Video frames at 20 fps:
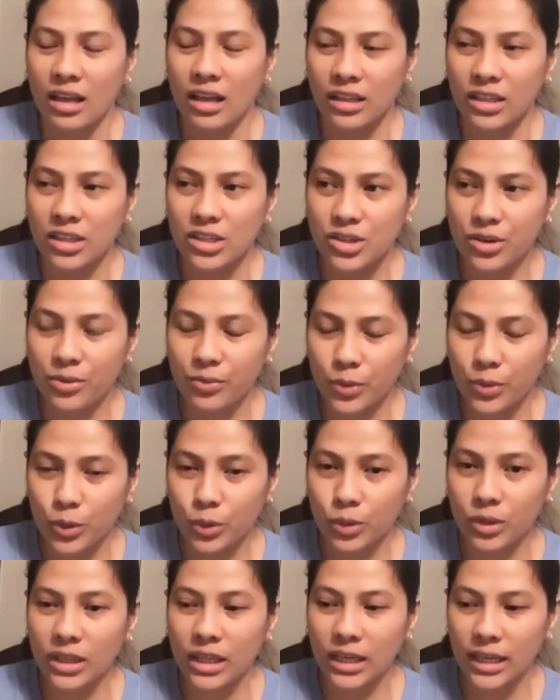
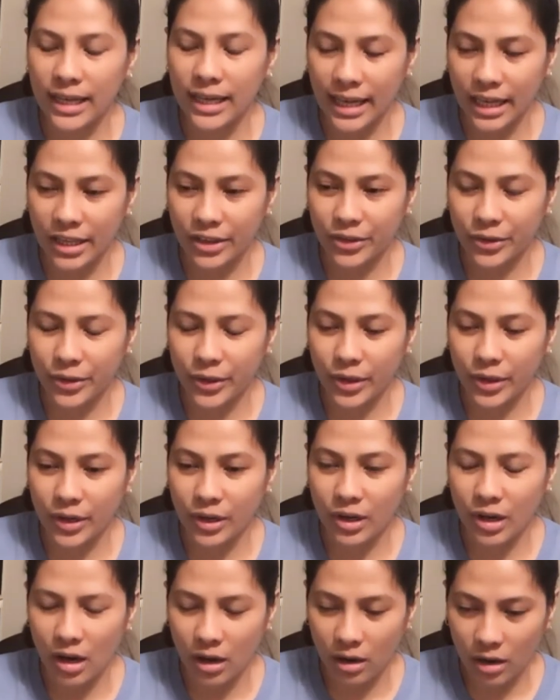distribute the
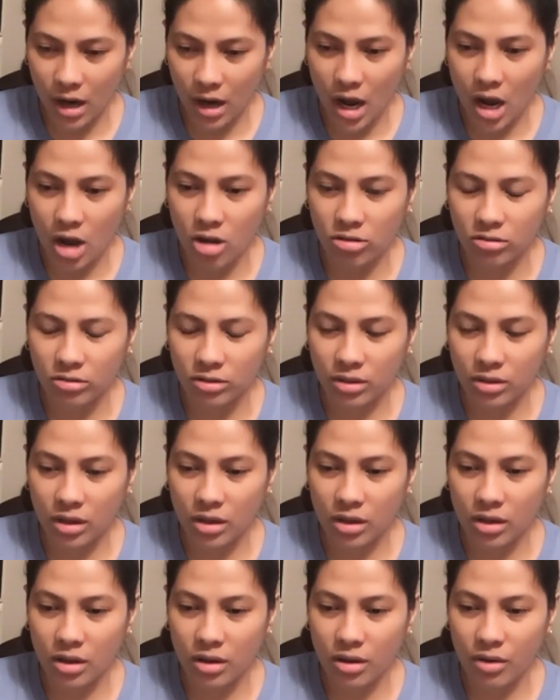letter around
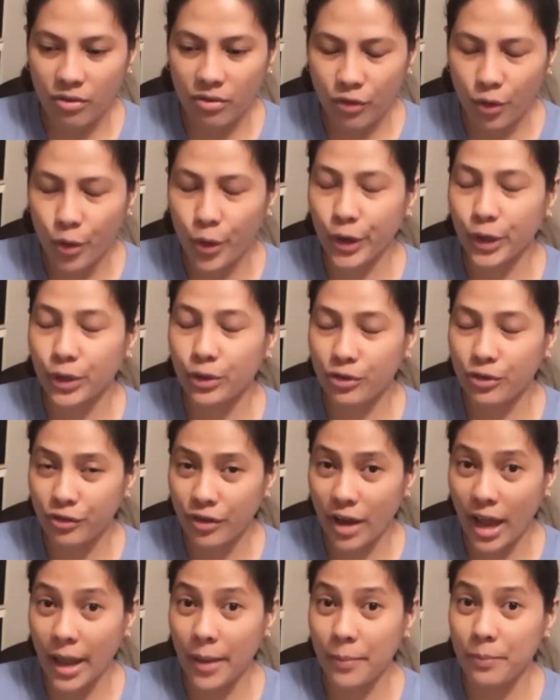4 to
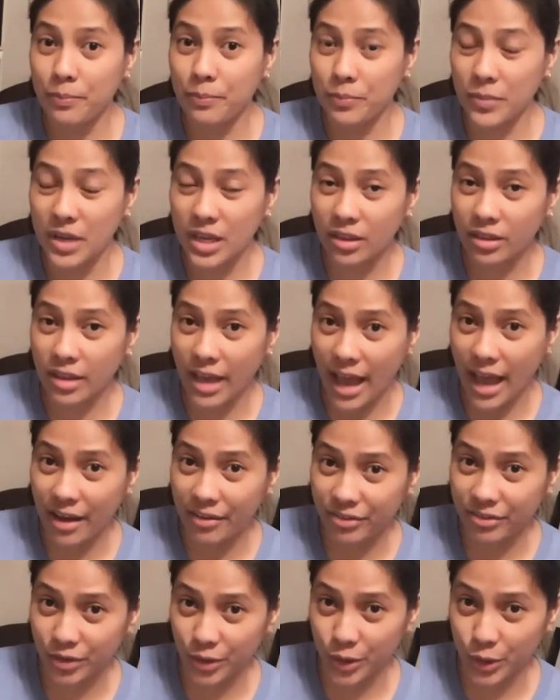5 in the
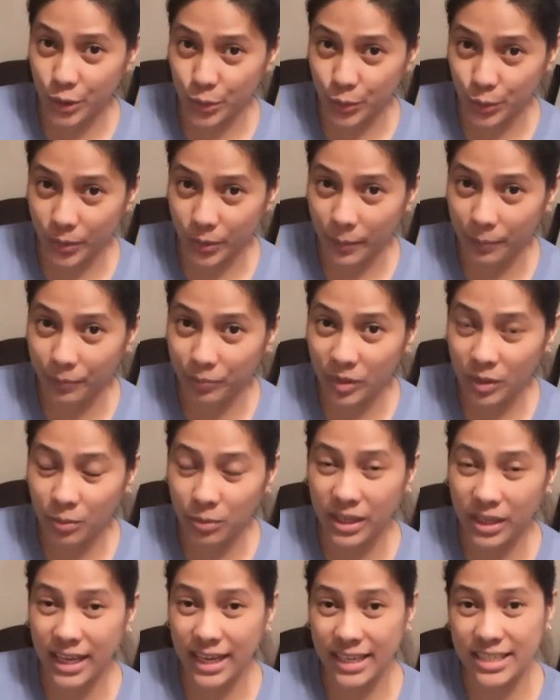afternoon.
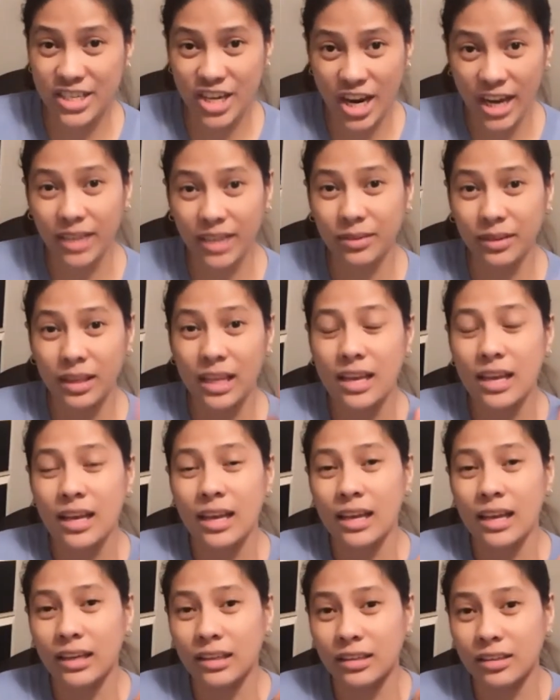But I checked
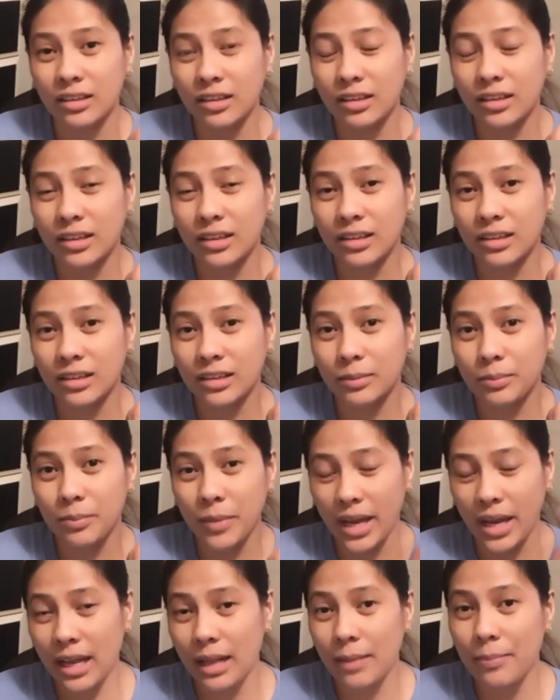the
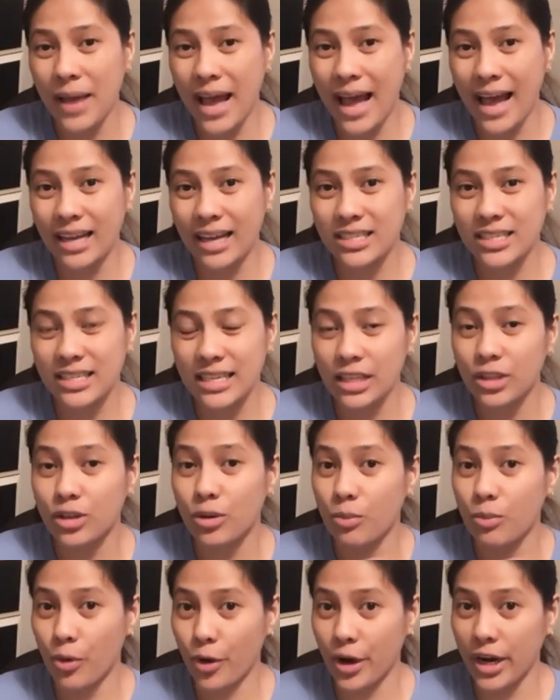mailbox in the
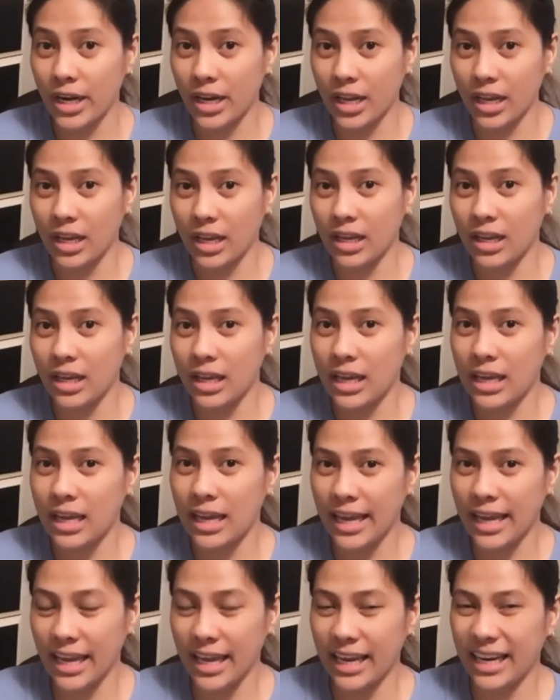morning
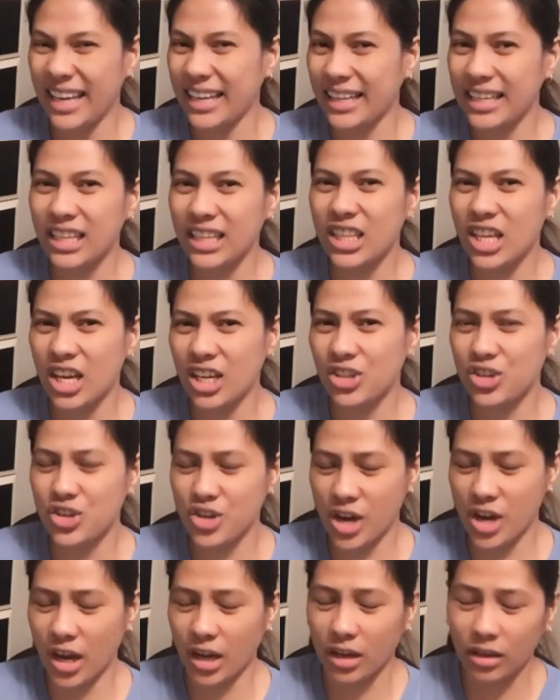and I did not
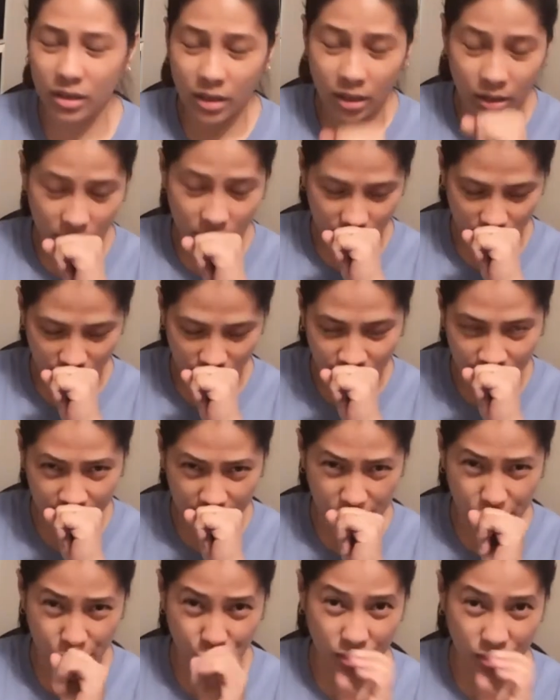check,
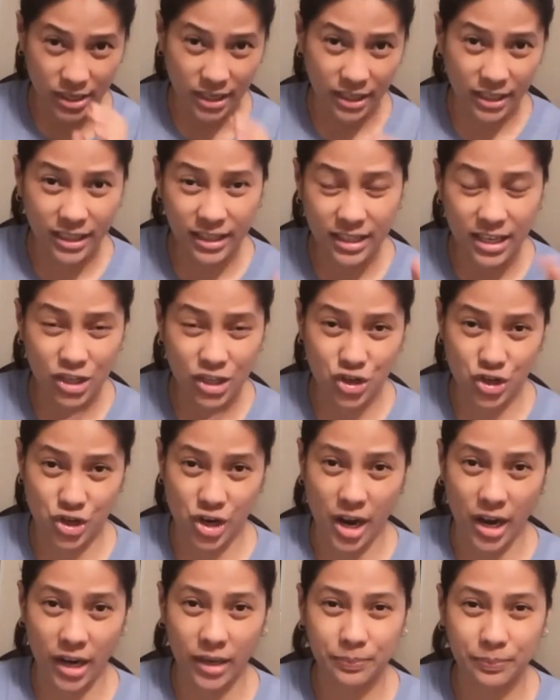I did not
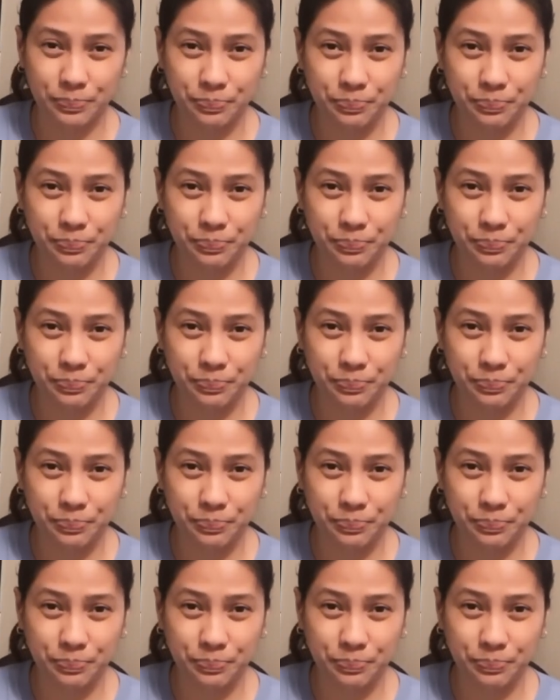check